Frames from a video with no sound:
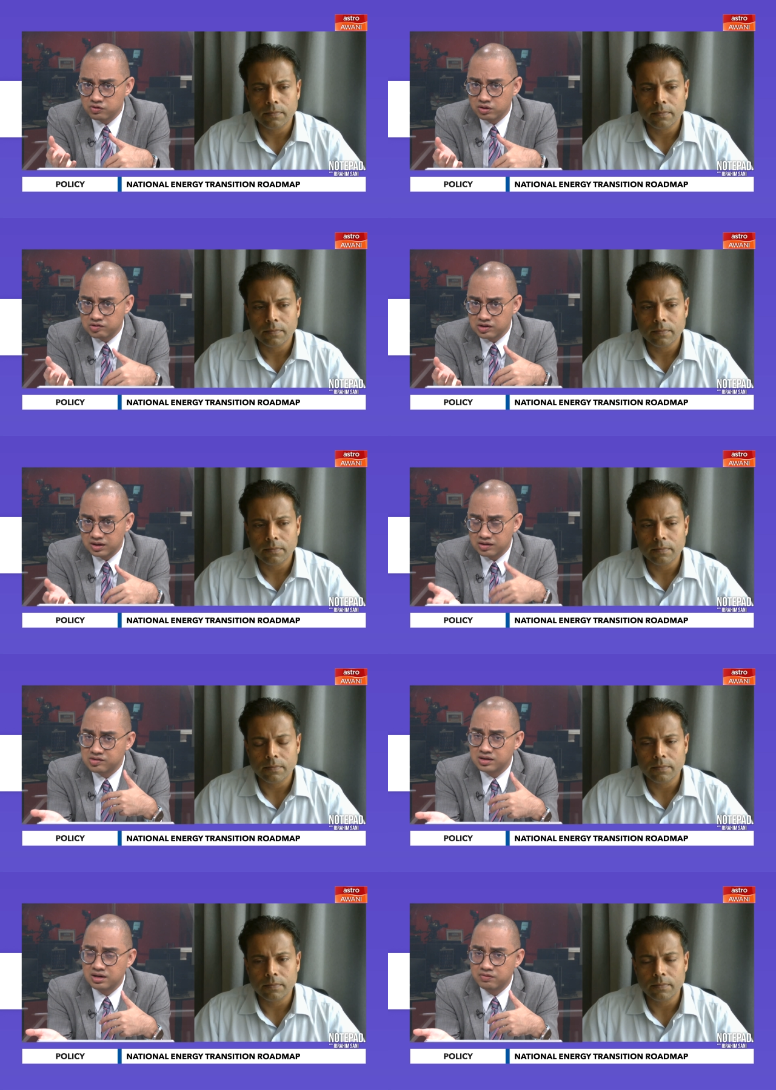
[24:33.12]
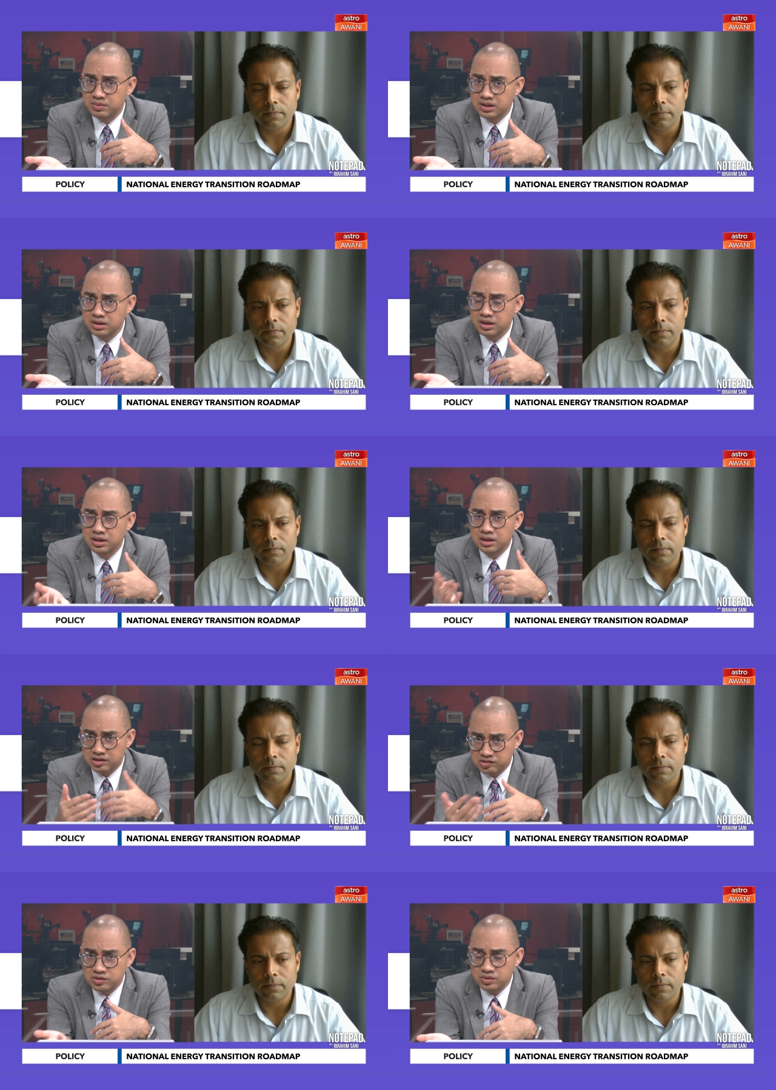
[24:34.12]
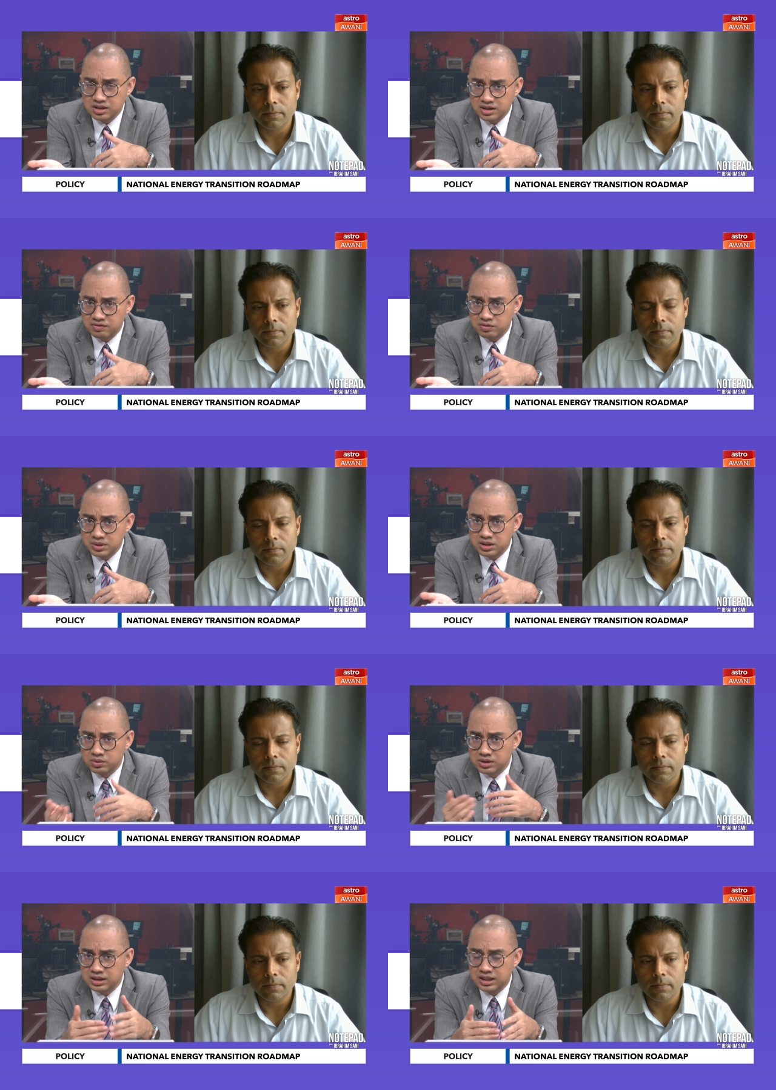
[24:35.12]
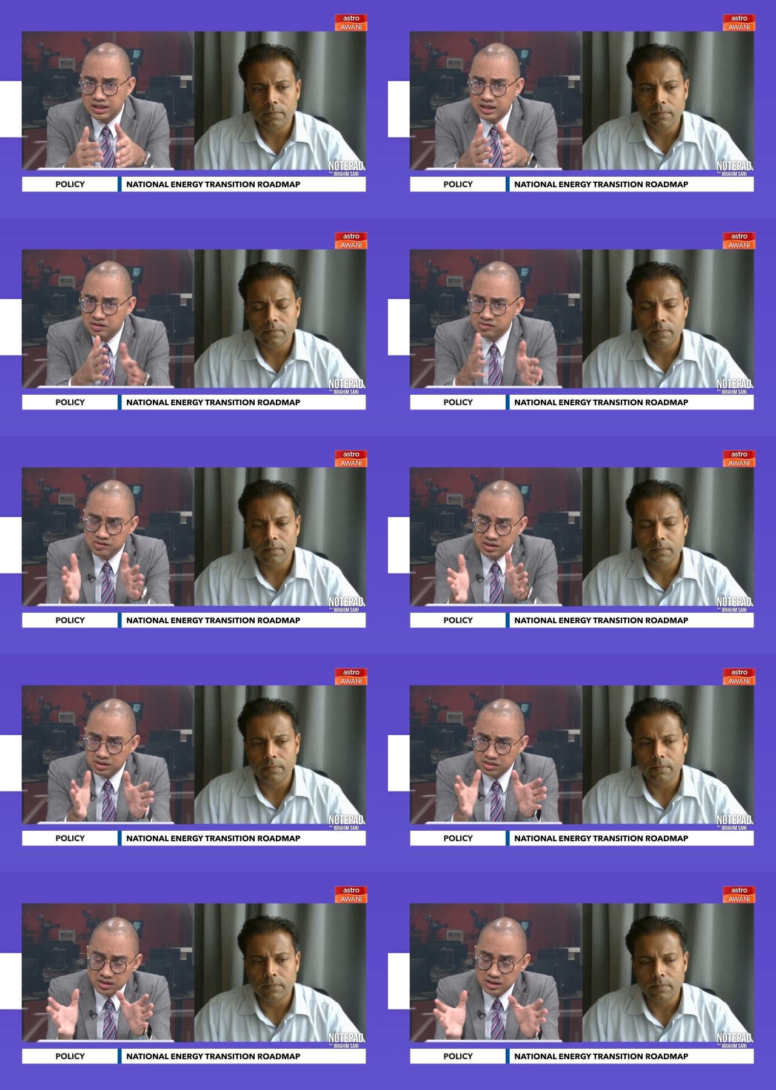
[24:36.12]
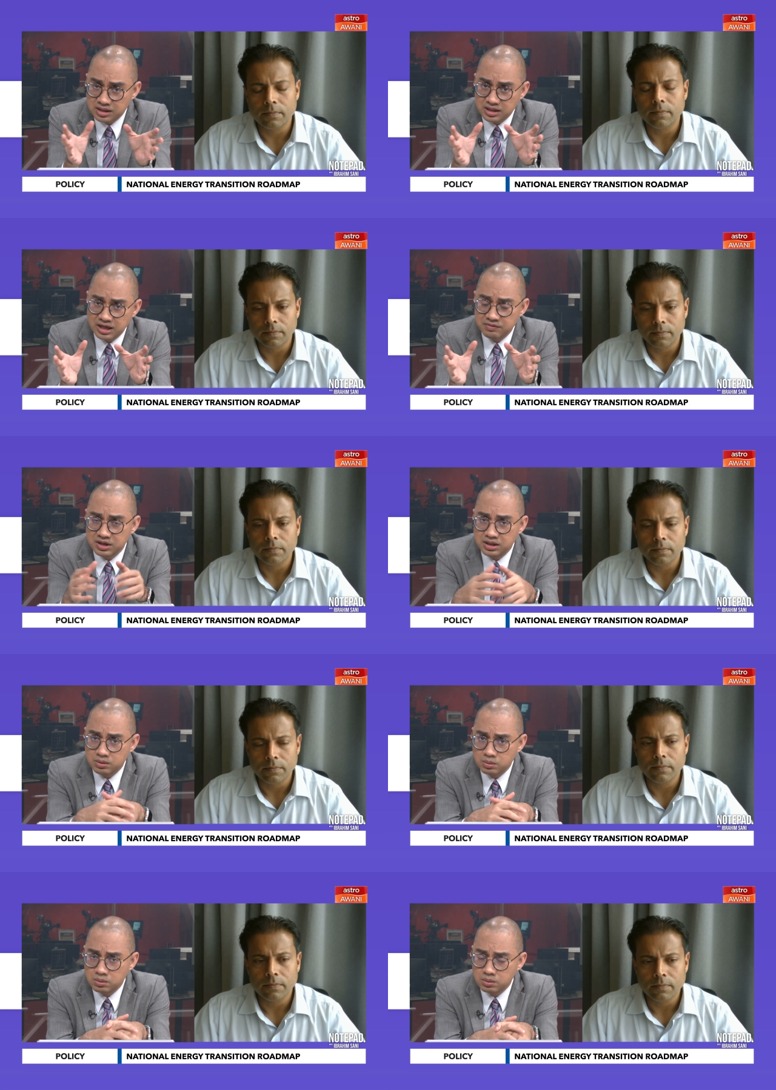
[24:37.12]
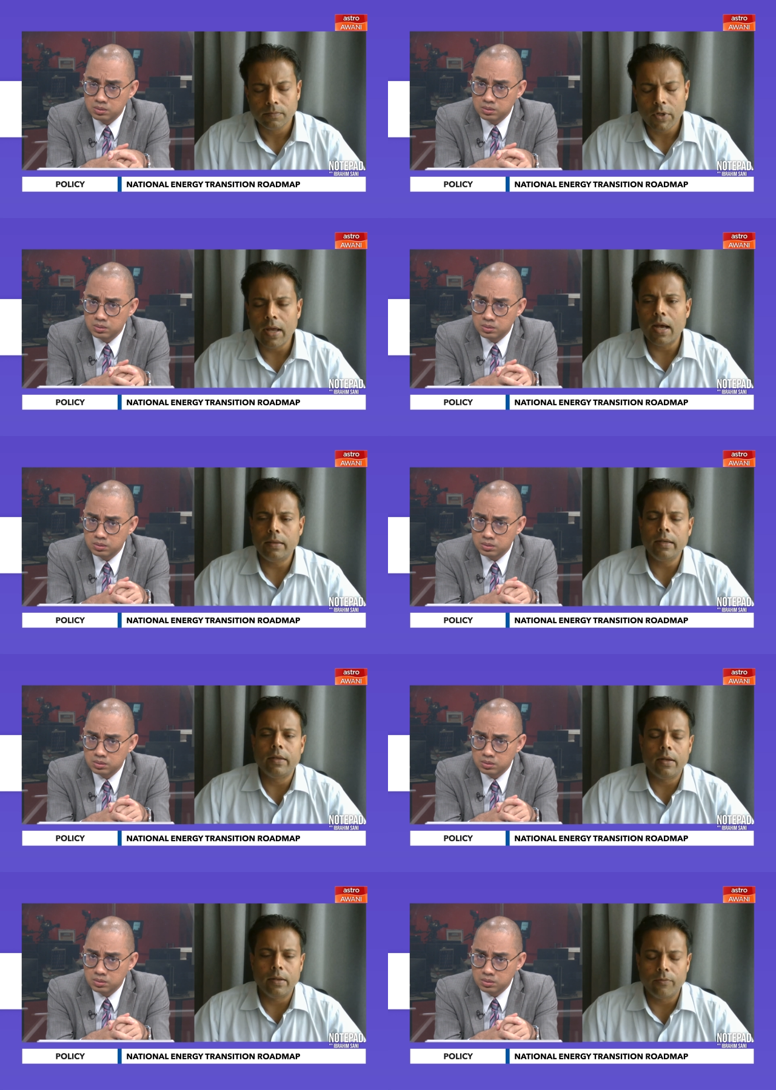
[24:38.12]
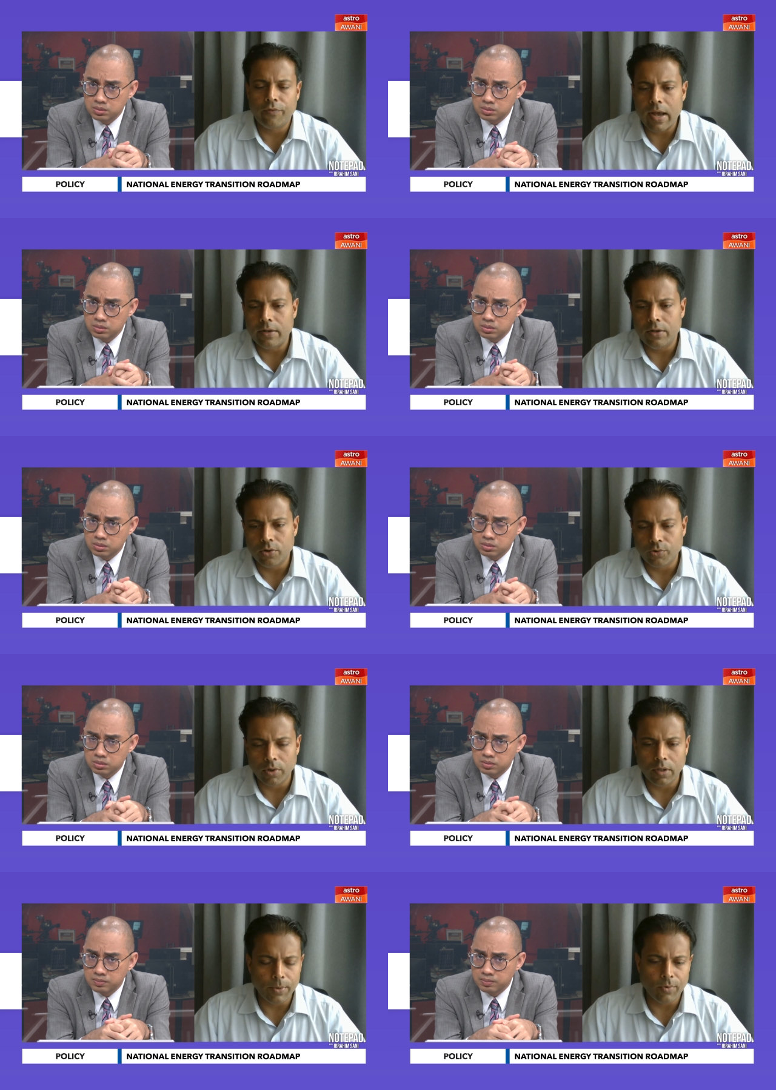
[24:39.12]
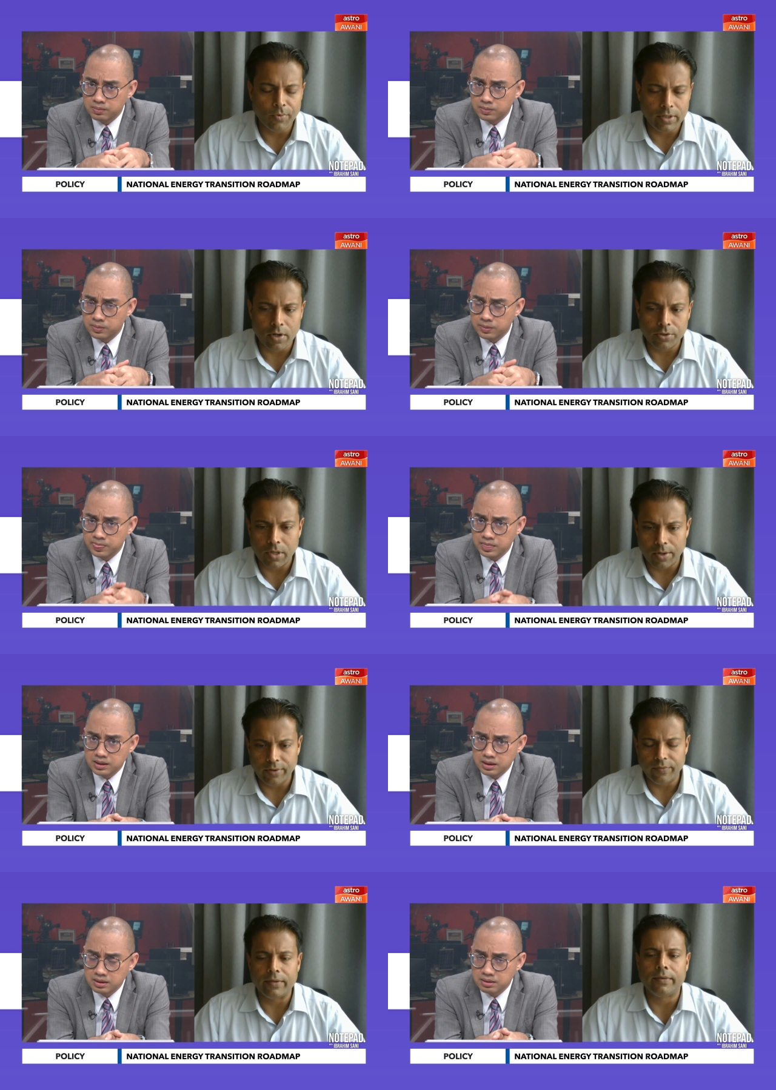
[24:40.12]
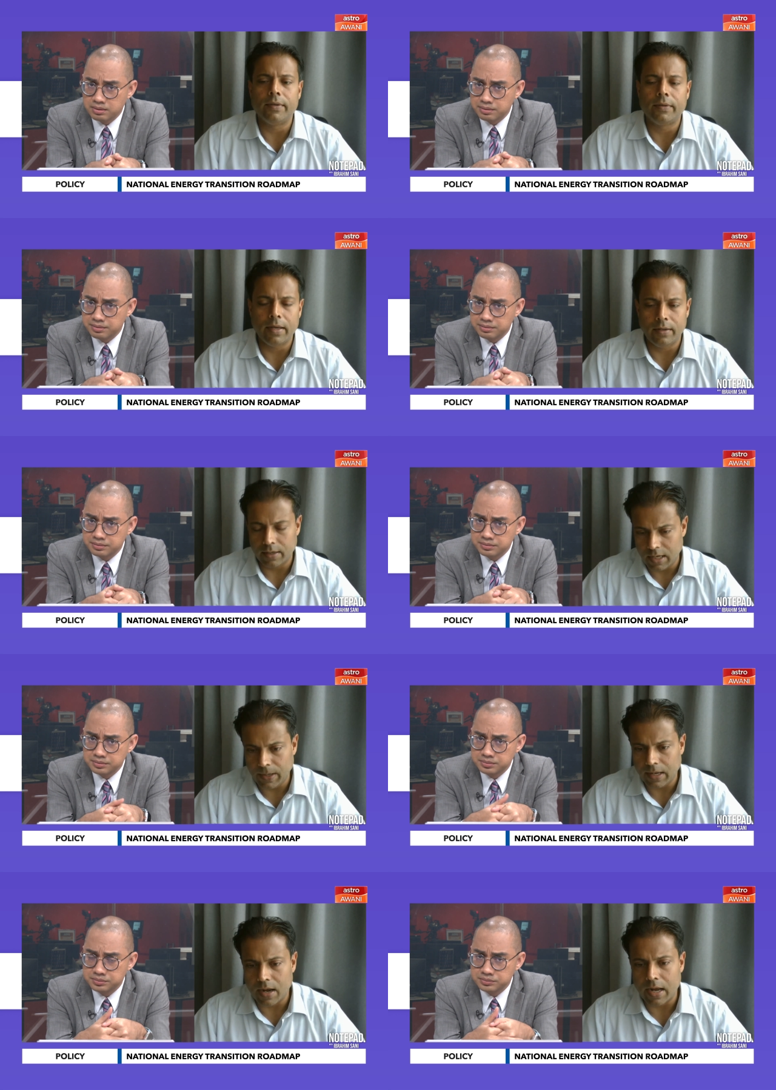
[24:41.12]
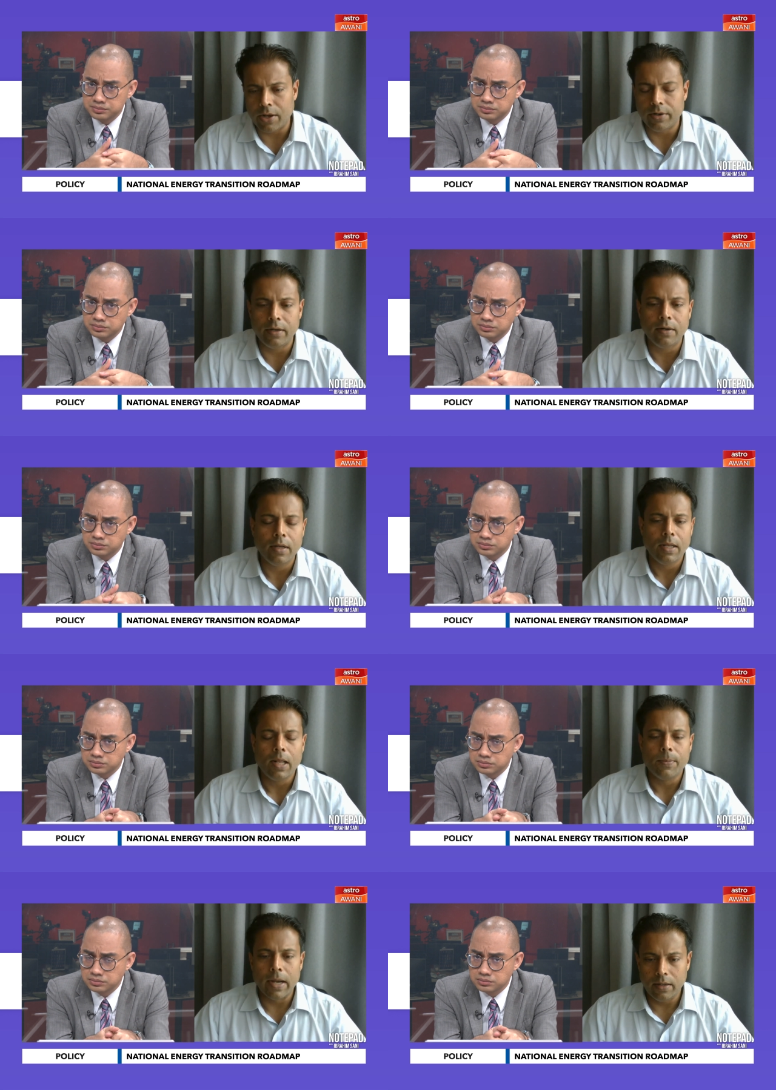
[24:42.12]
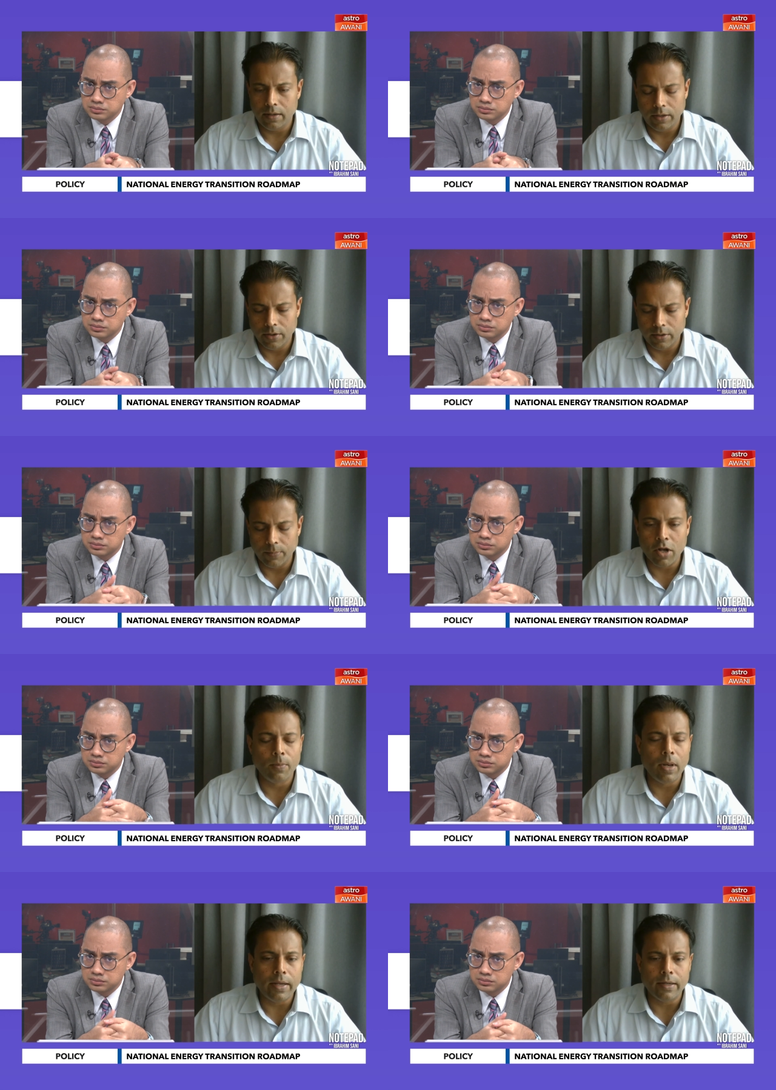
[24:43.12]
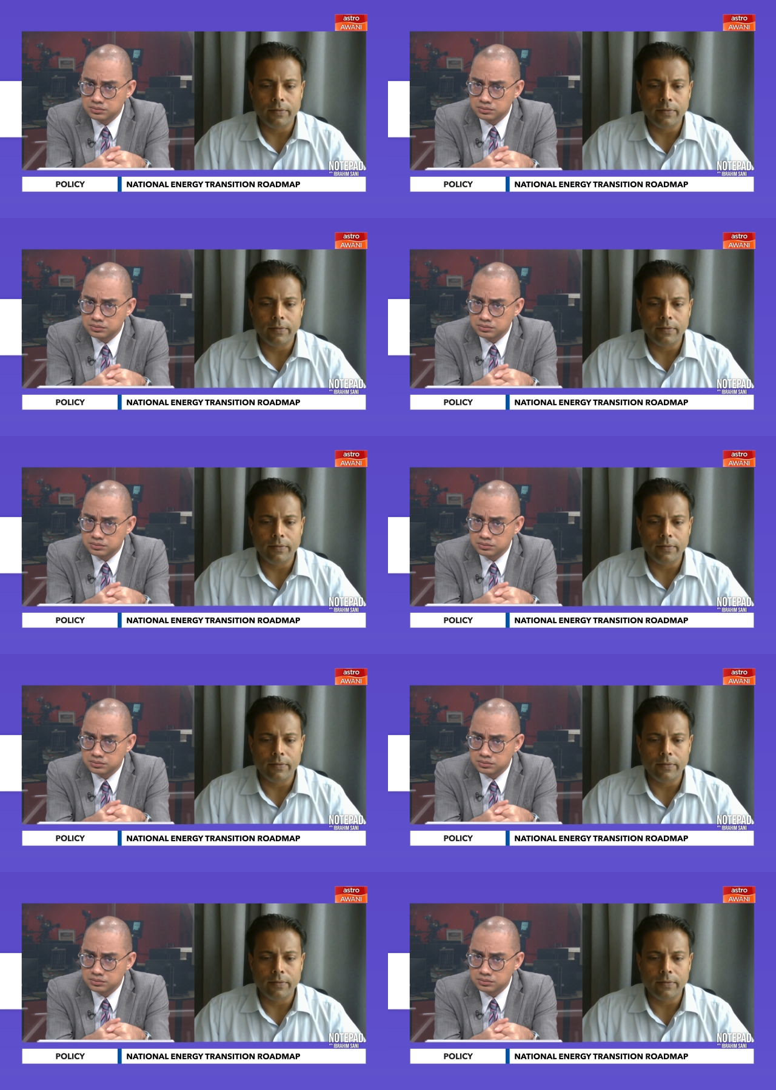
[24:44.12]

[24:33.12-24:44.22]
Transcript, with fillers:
Speaker 1: sorts against the government, against the unity government? Do you think that that is uh, thinking that they have right now?
Speaker 2: Yeah, I think they're, they're fairly neutral. I mean, when we talk to our investors, they, they're keeping an eye on it. But, you know, the bottom line